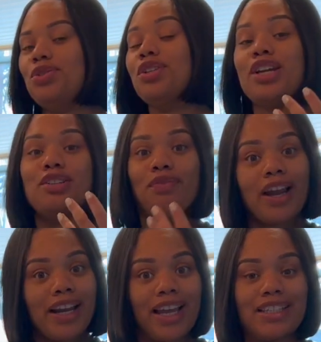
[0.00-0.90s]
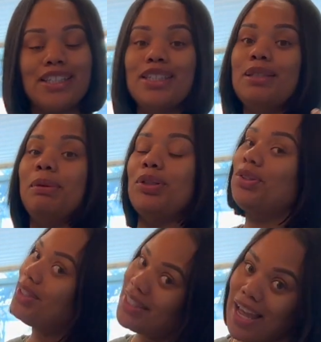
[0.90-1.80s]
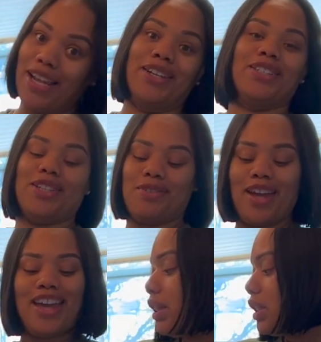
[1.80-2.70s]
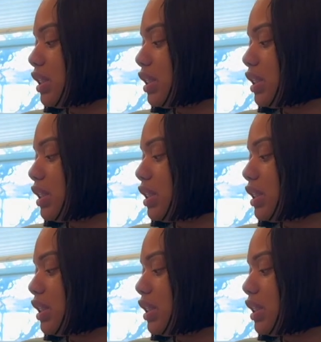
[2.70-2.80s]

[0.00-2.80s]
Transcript: You change your finances to meet your desires. Okay. The